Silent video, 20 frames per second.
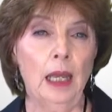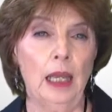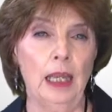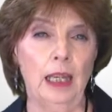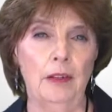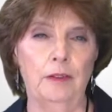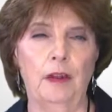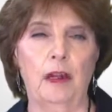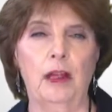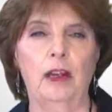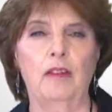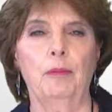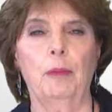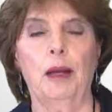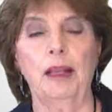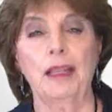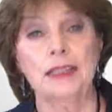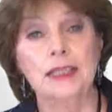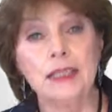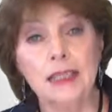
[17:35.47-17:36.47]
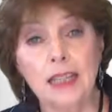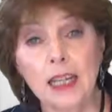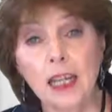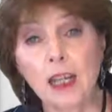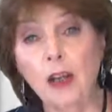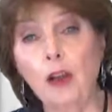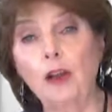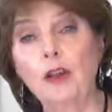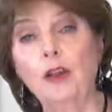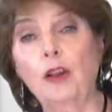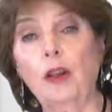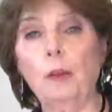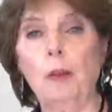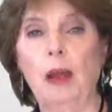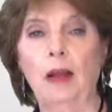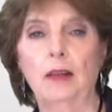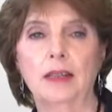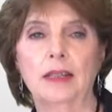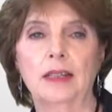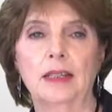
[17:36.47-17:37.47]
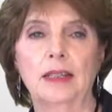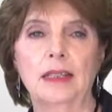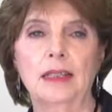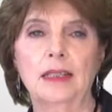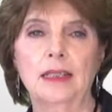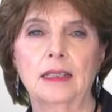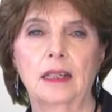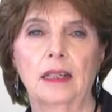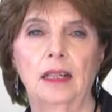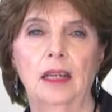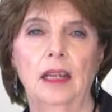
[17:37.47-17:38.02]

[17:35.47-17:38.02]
If you live by the sea, go to the mountains.